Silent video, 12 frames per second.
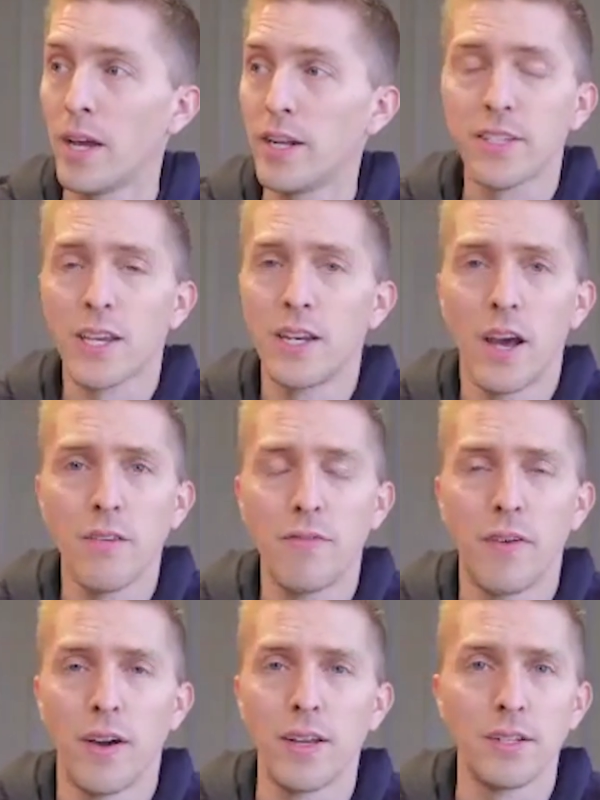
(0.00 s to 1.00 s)
And it's like a knife
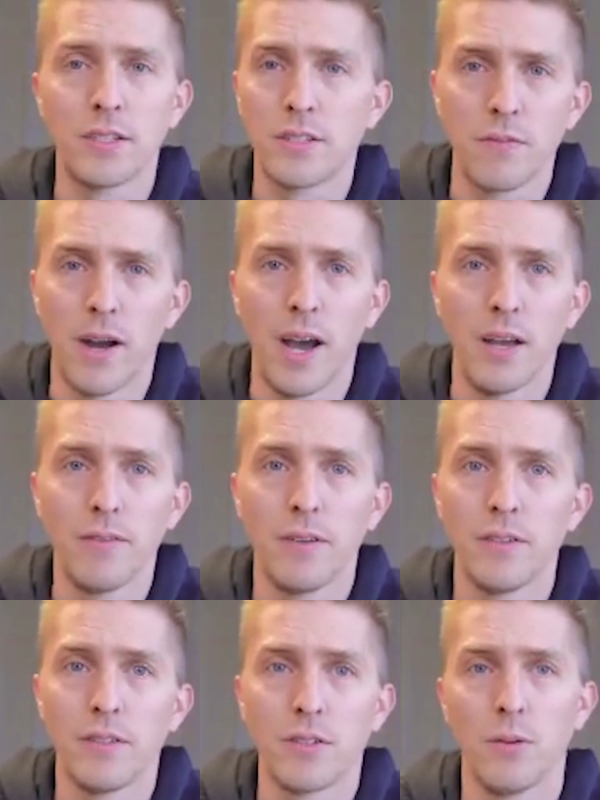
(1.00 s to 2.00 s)
fight to survive.
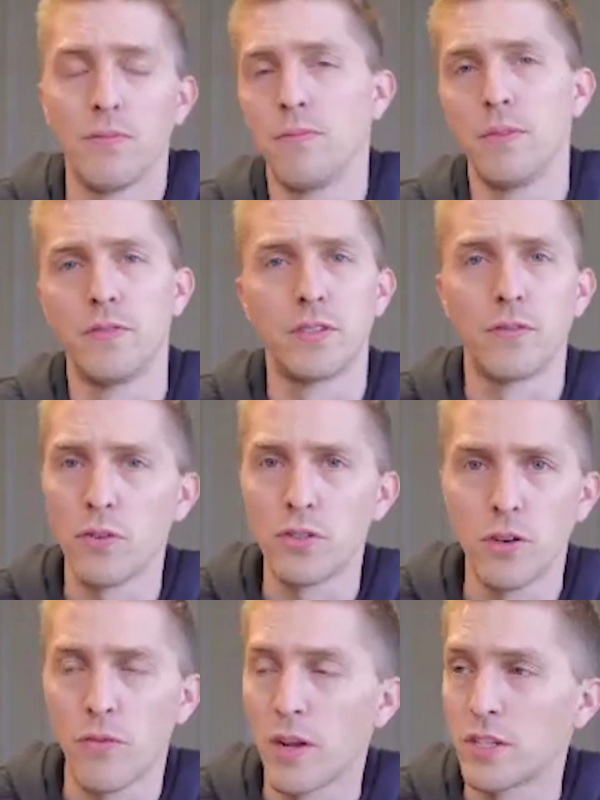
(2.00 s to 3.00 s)
So if it's a first
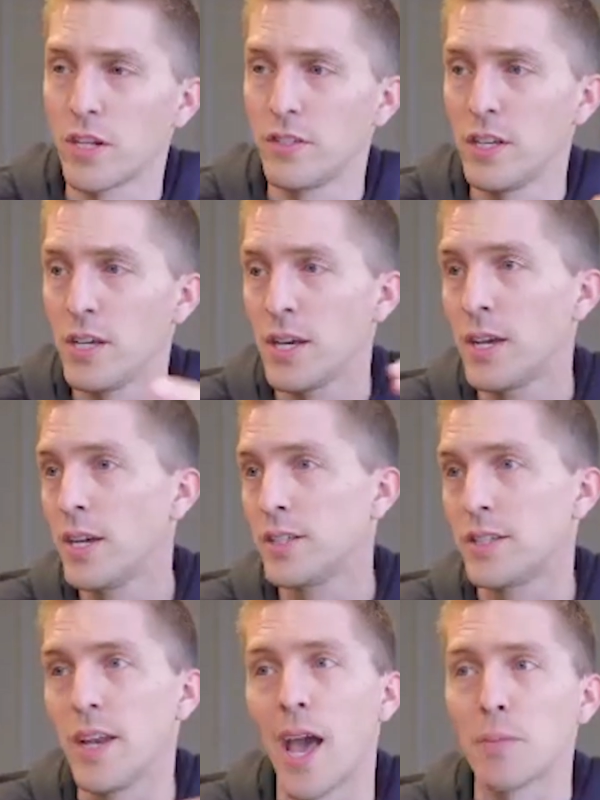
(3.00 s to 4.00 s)
year franchisee,
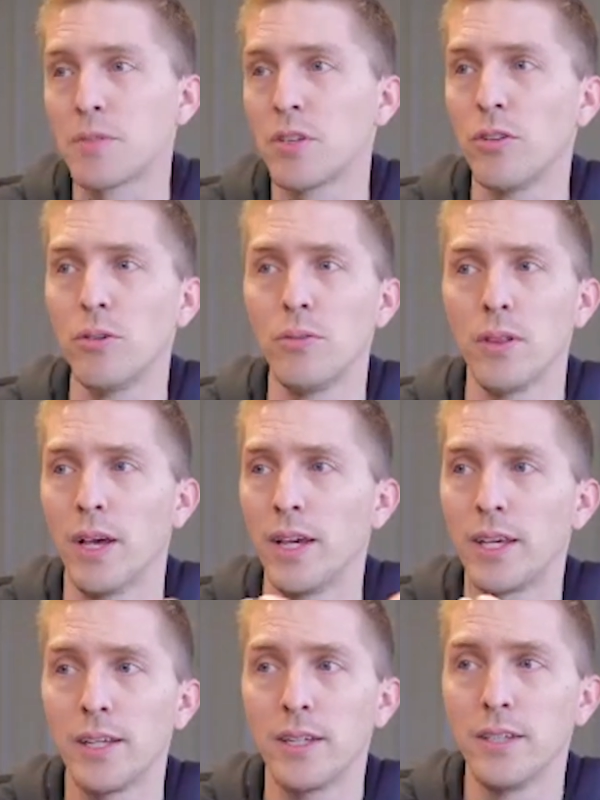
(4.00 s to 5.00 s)
it's an absolute
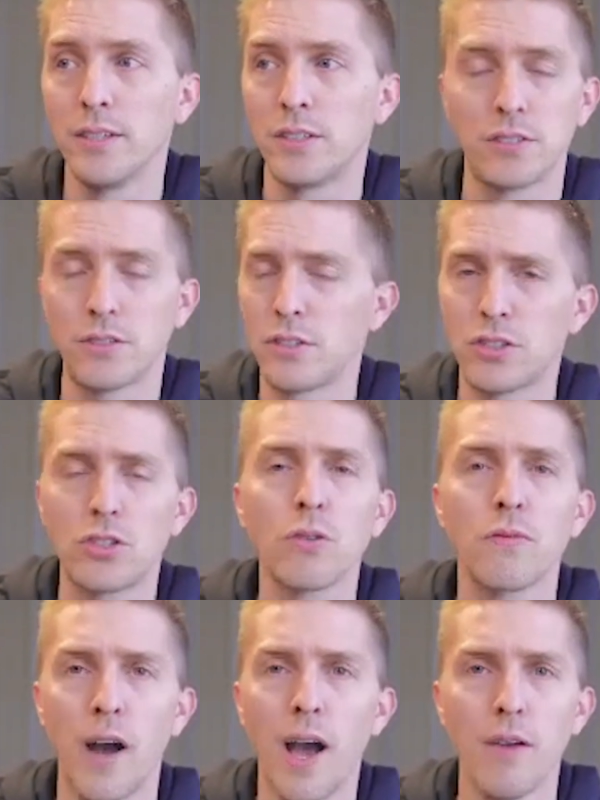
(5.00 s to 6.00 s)
like just
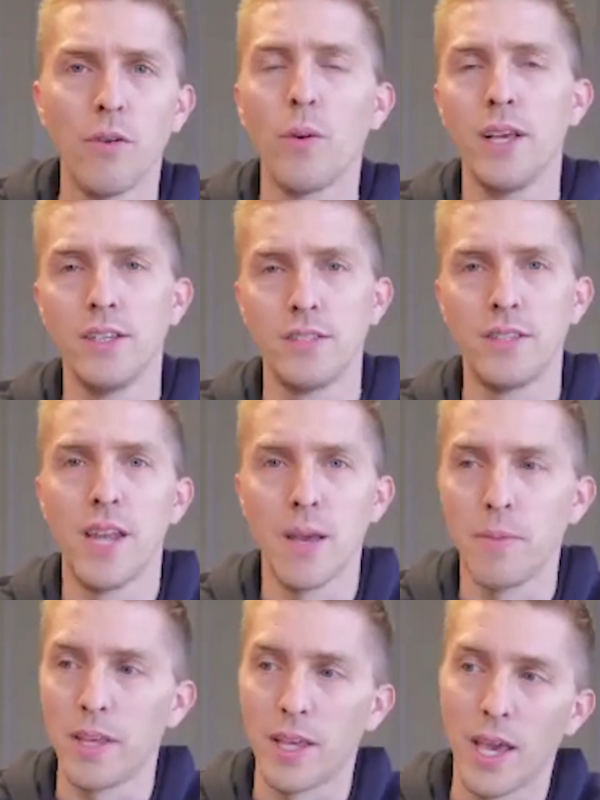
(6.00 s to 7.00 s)
survival is the
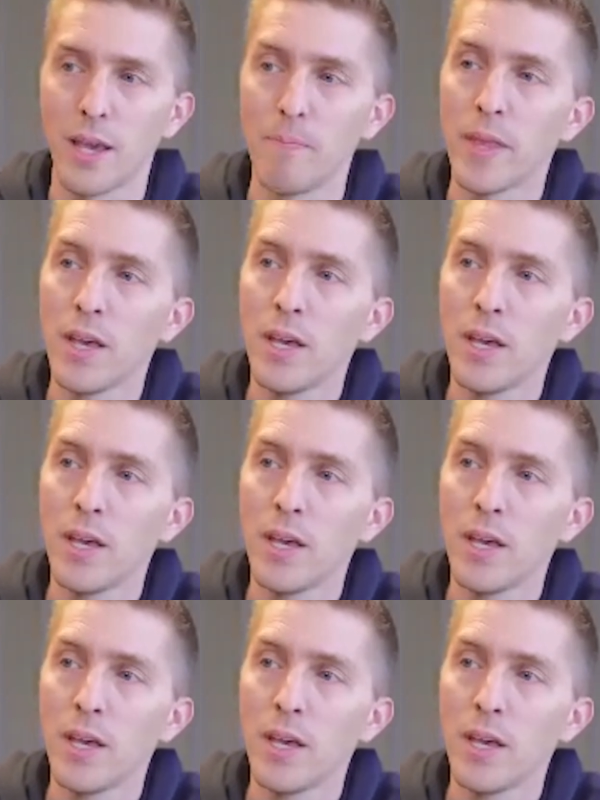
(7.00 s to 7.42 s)
name of the game.